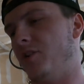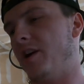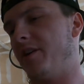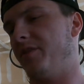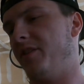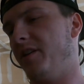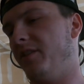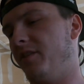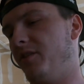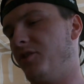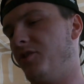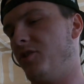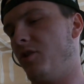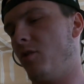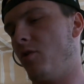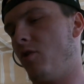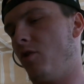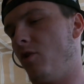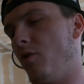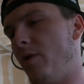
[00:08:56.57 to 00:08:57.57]
I think the
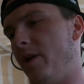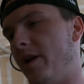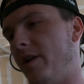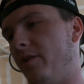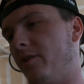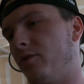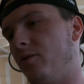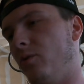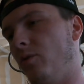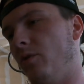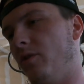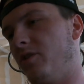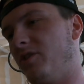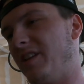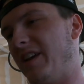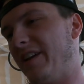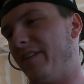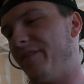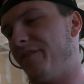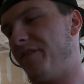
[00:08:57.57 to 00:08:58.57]
Soho intercooler is
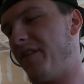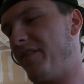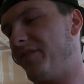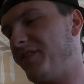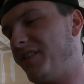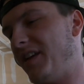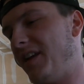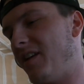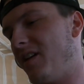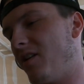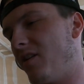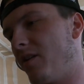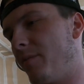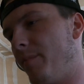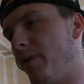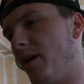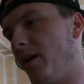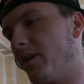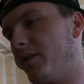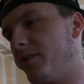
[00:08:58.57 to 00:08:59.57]
like 1,500
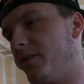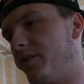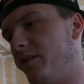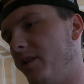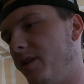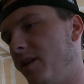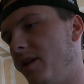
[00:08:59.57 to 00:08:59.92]
bucks.